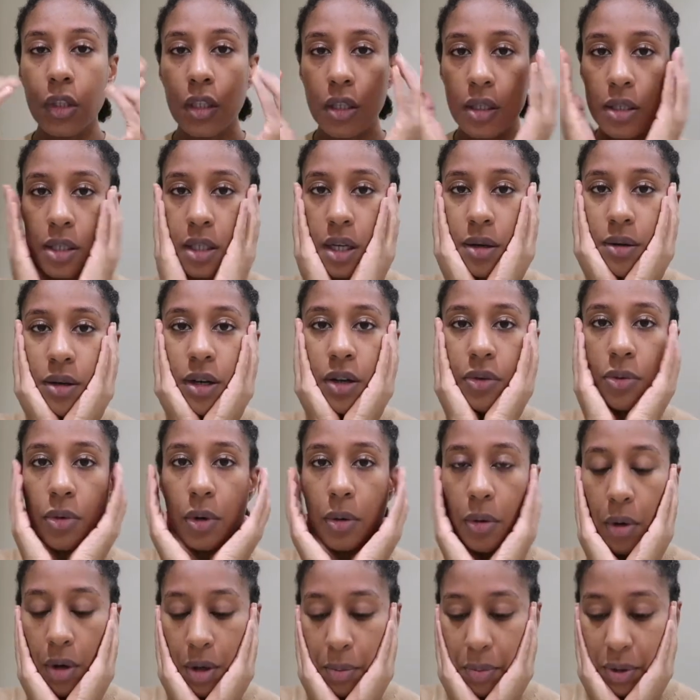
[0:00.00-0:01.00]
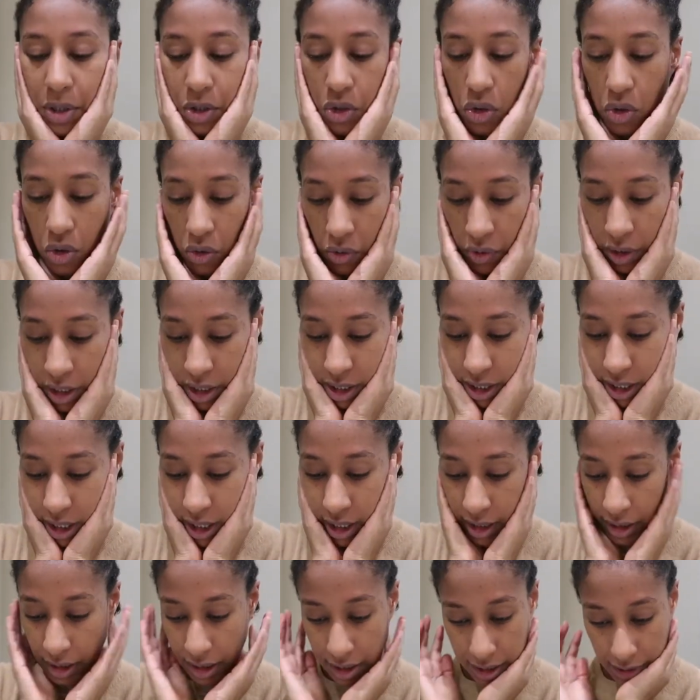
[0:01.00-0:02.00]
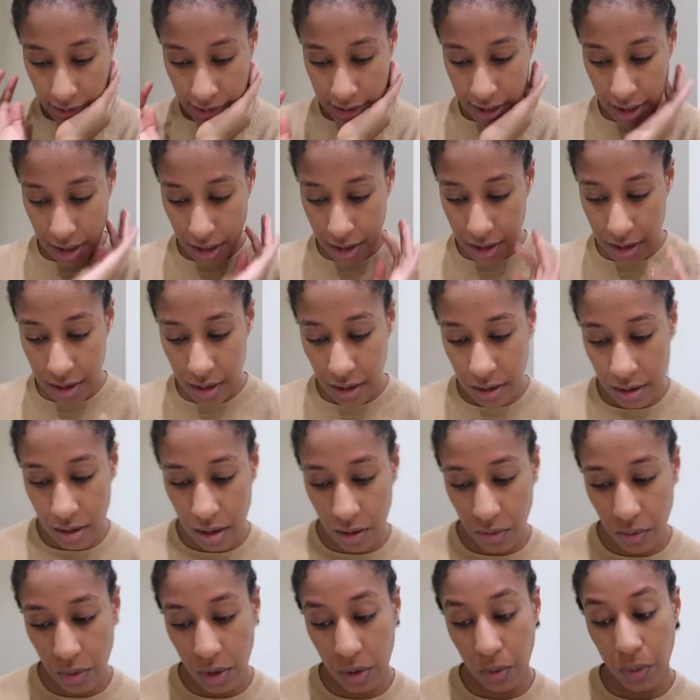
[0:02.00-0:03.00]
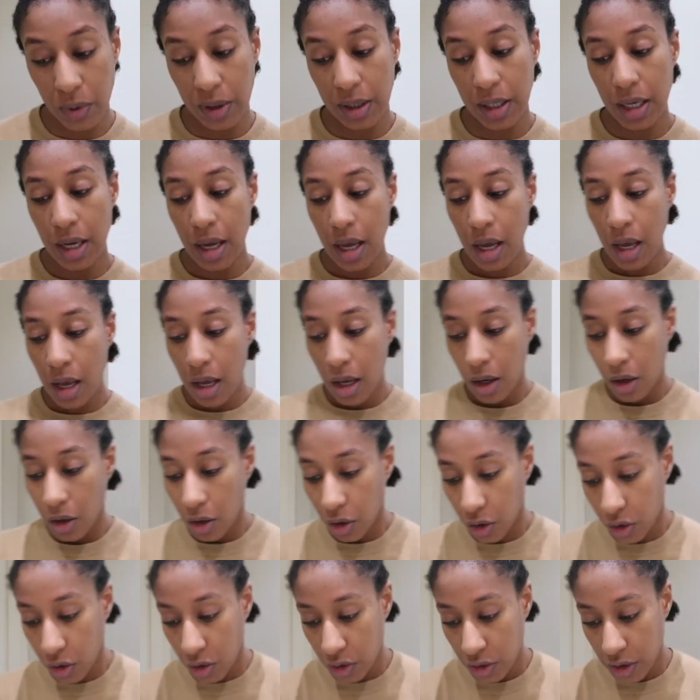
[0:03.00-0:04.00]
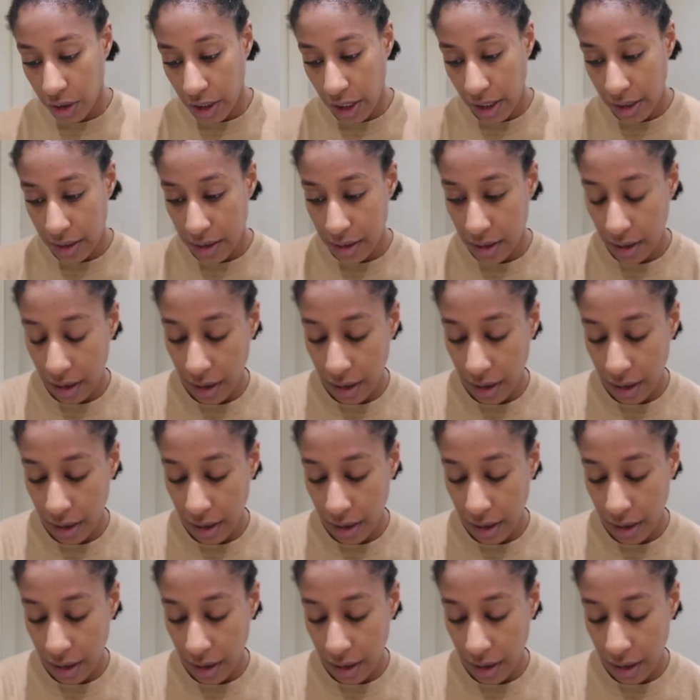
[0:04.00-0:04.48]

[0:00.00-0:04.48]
a bunch of us had this as an incentive where we could get